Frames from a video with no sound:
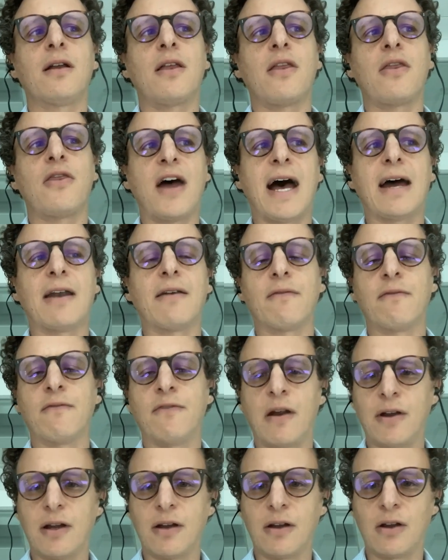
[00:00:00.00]
that
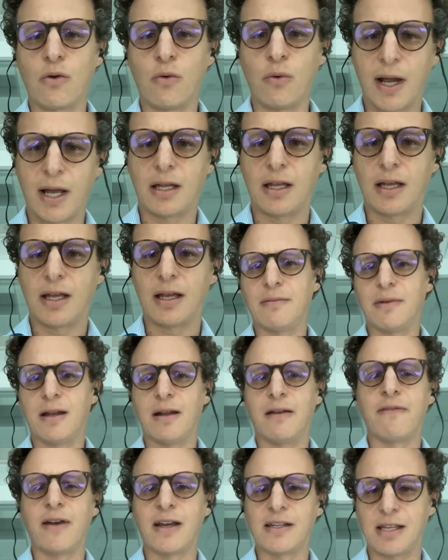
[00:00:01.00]
very quickly
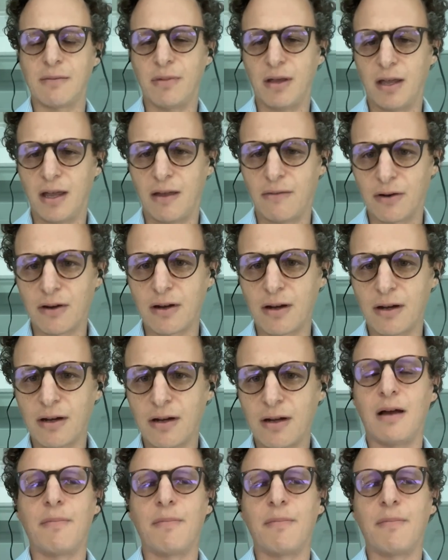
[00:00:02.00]
in investing behavior.